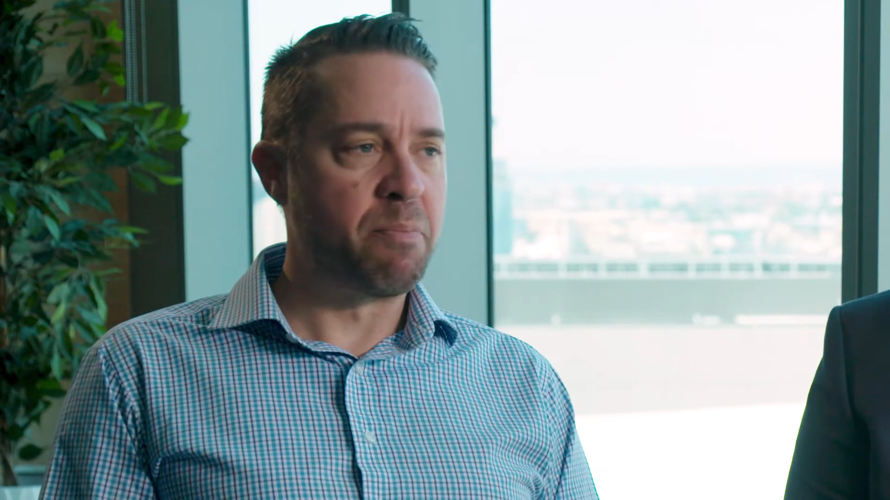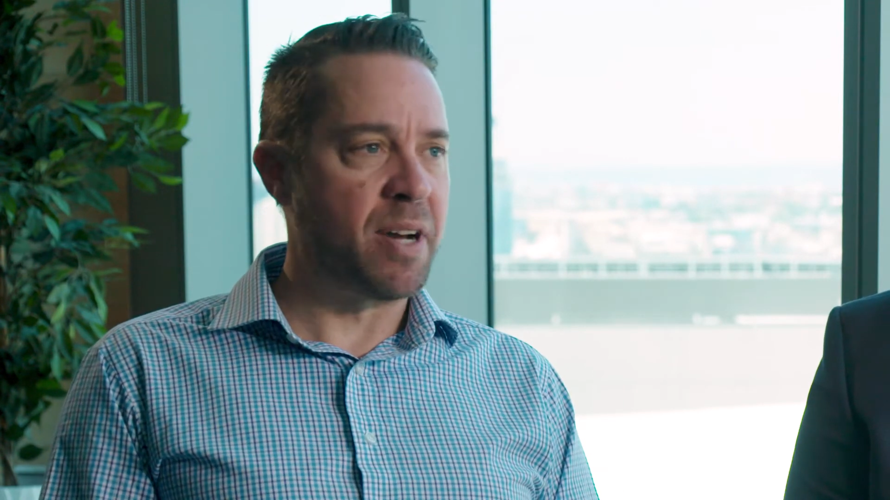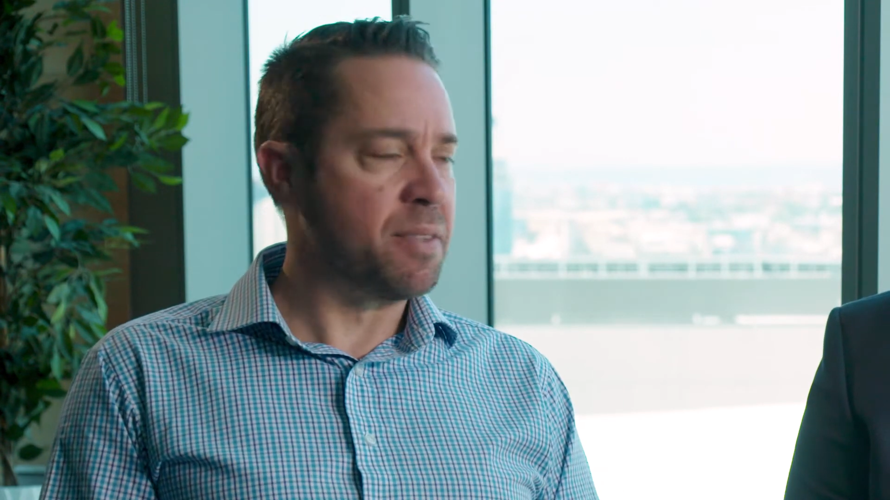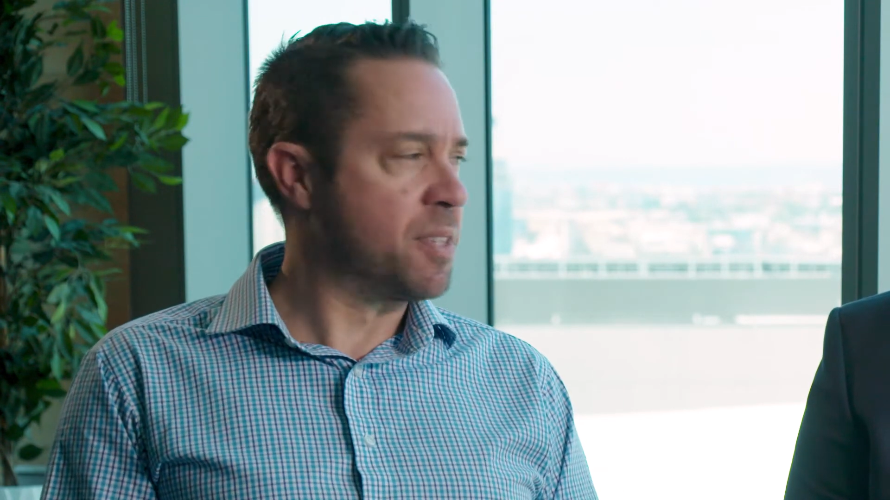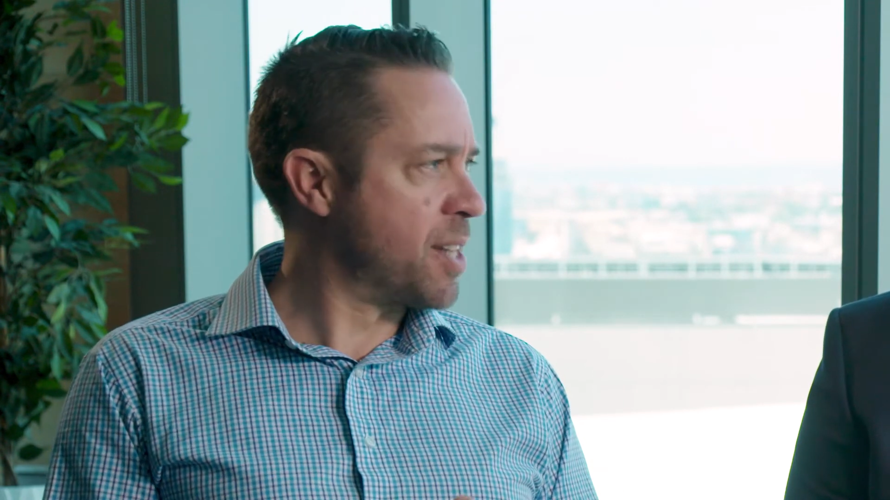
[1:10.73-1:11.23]

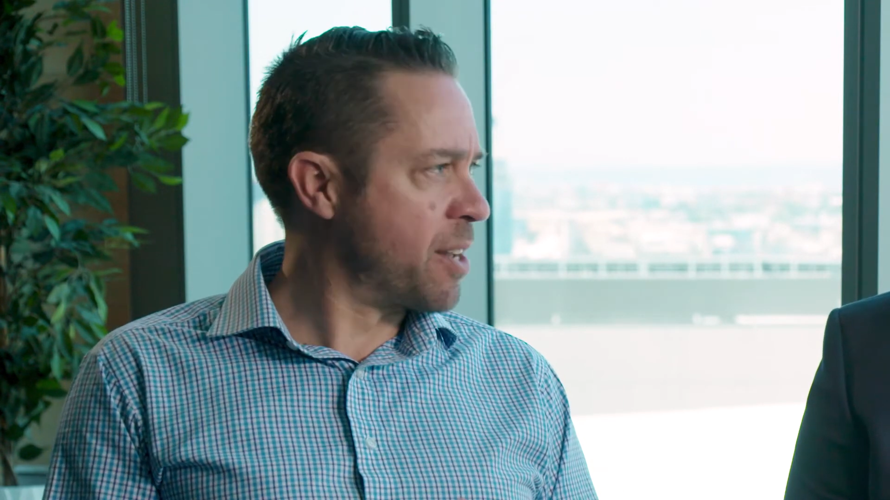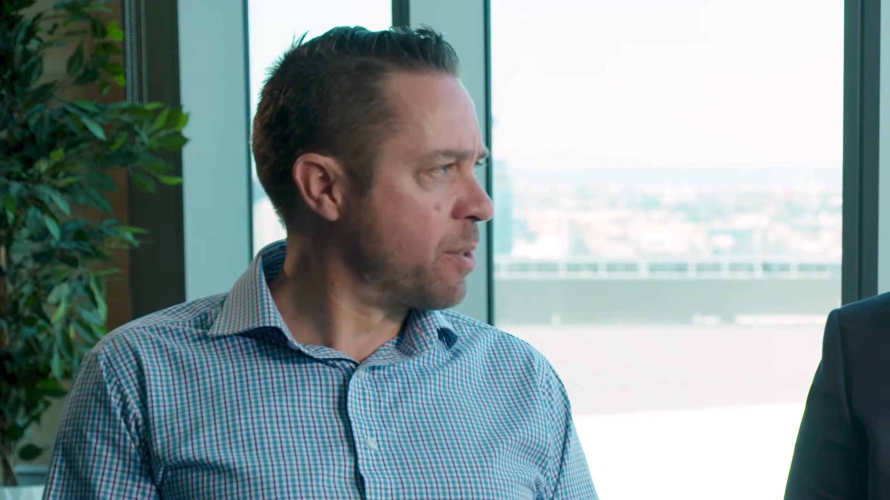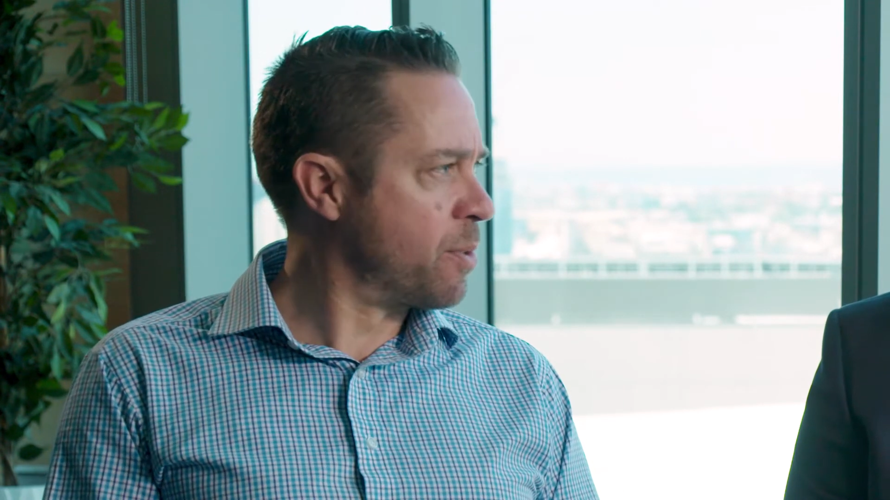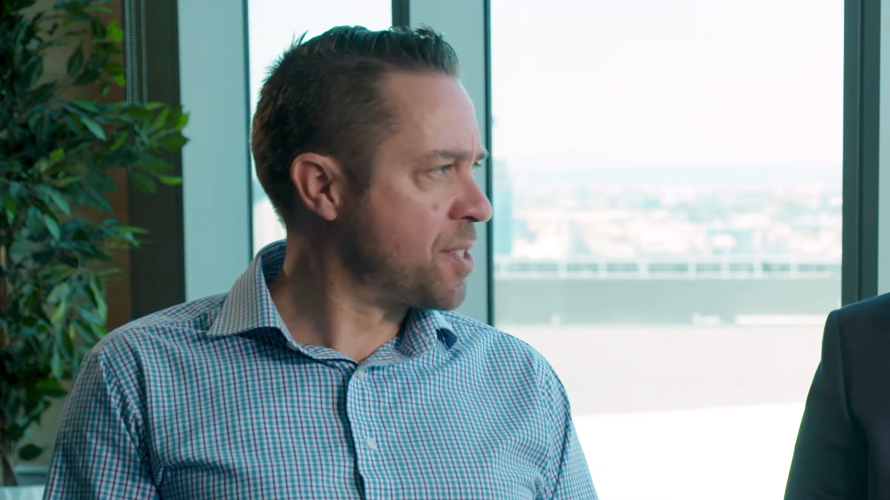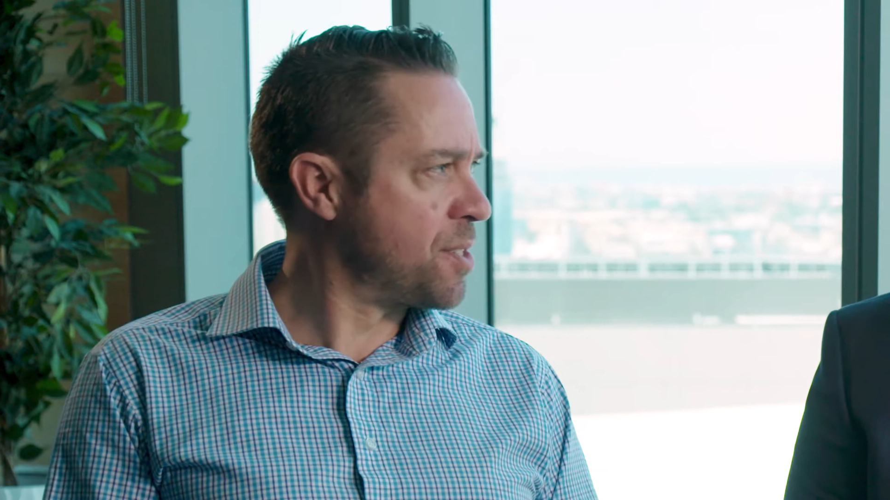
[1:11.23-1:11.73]
but the data
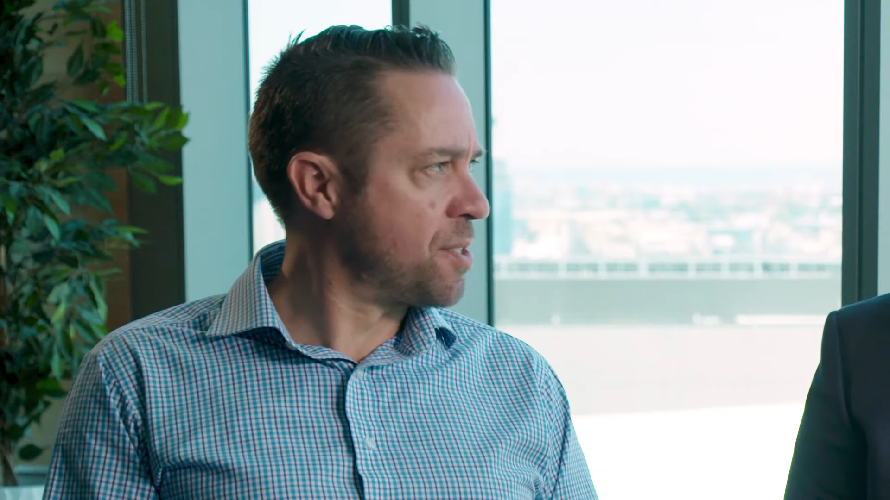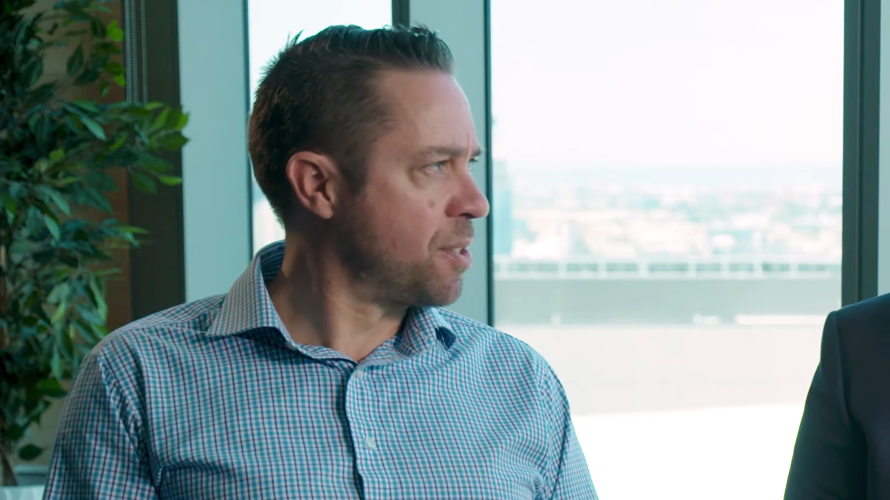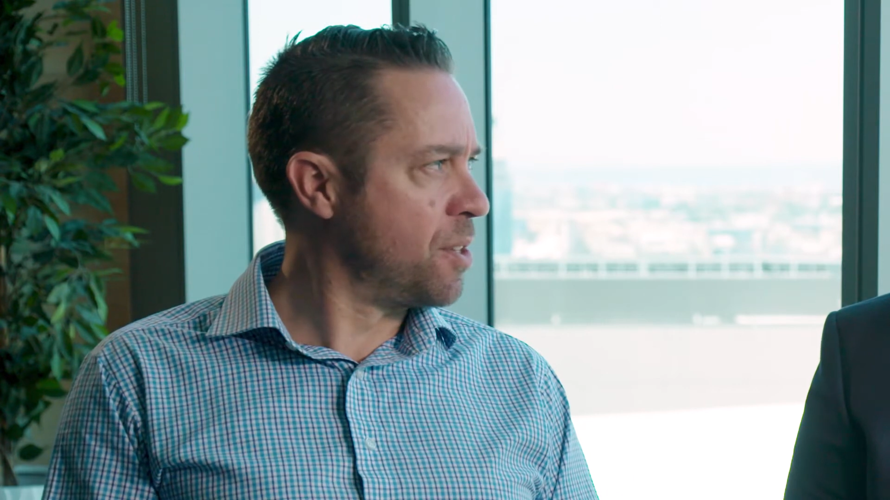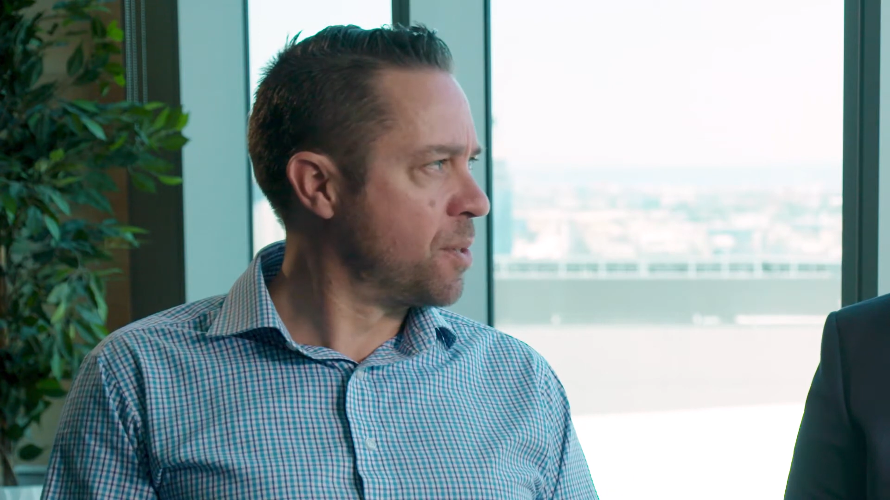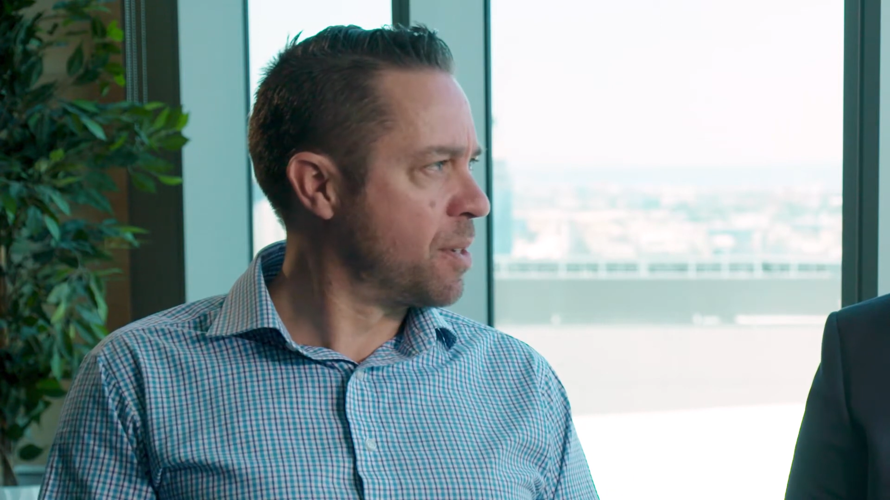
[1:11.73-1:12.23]
at rest is
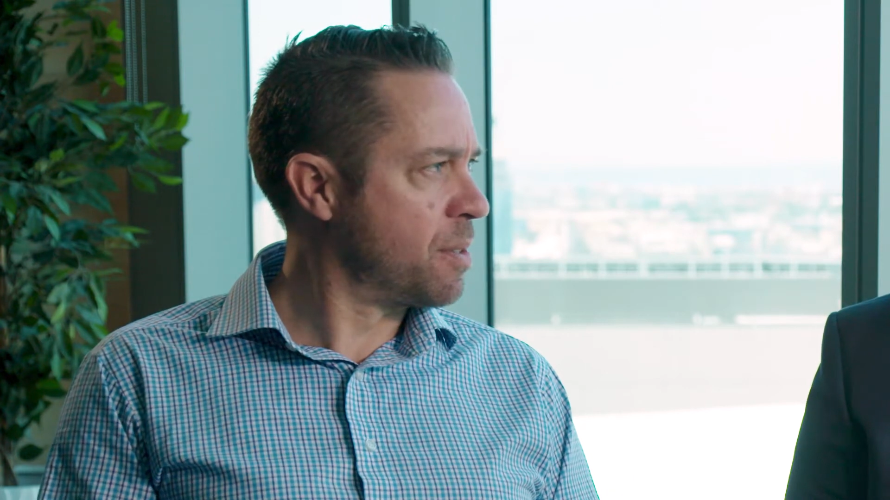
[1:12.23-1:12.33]
secure,